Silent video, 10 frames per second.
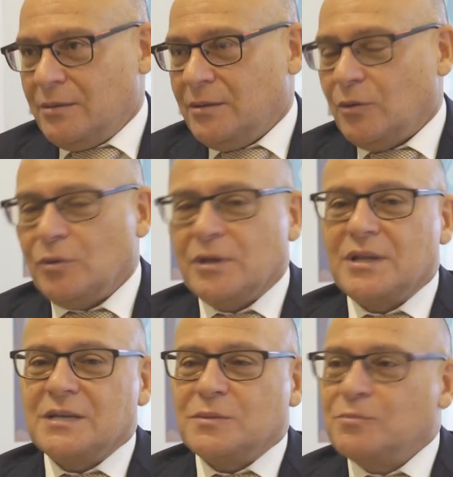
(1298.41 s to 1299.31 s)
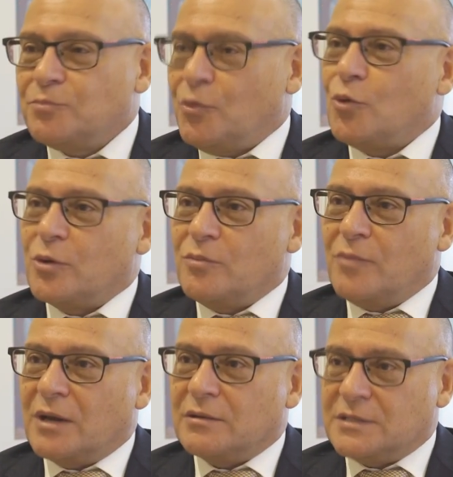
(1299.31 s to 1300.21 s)
All of these important
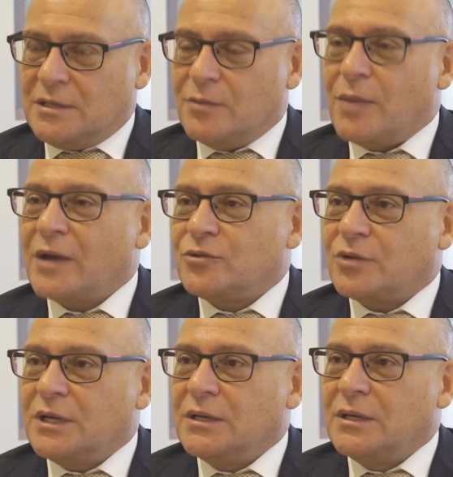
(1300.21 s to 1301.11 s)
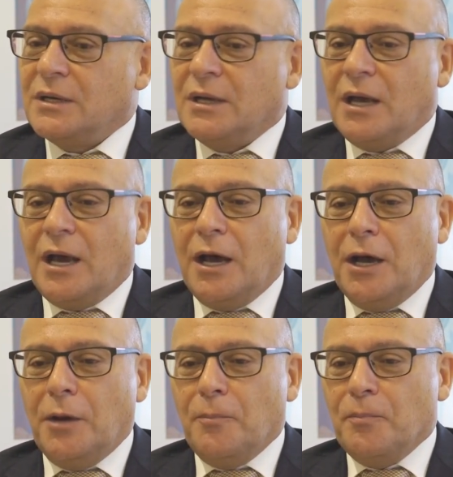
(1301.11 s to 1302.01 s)
metals in the battery.
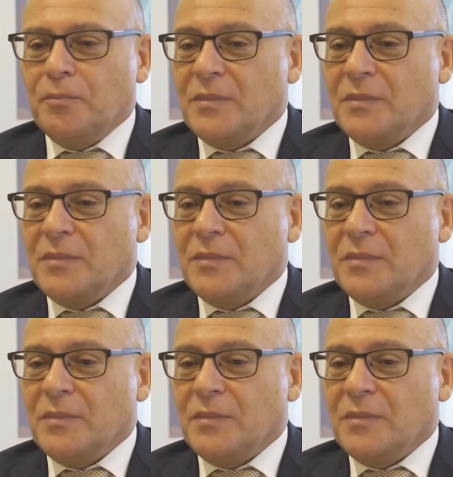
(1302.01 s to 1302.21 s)
And